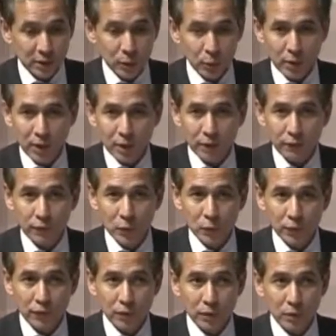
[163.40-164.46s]
I think we have
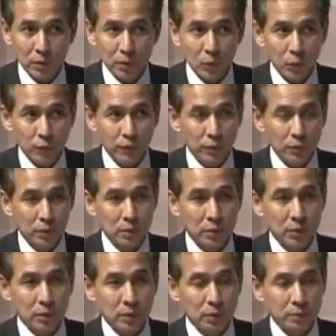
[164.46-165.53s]
over over
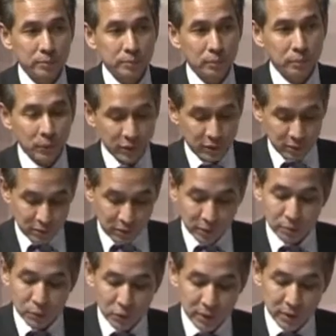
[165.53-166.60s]
um,
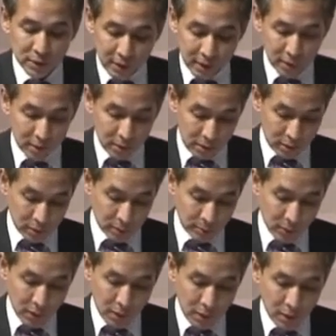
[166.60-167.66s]
there's more than 10
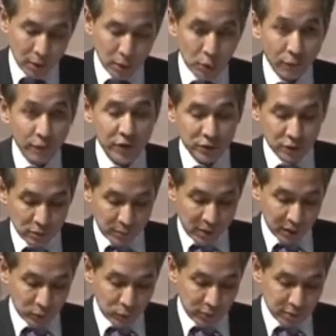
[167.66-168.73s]
um, conventional
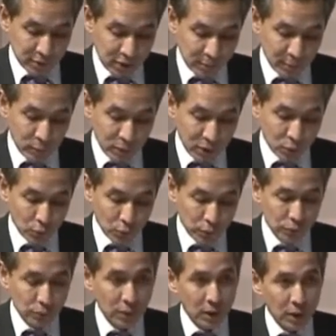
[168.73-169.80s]
banks with Islamic windows.
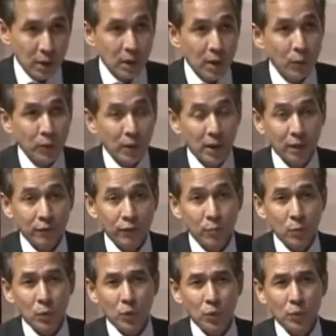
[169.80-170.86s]
We have
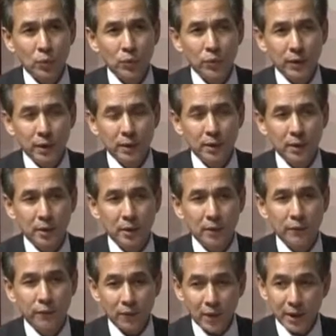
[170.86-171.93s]
more than
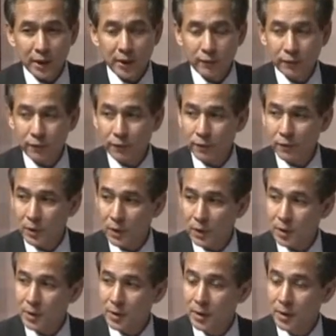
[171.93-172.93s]
uh, five uh,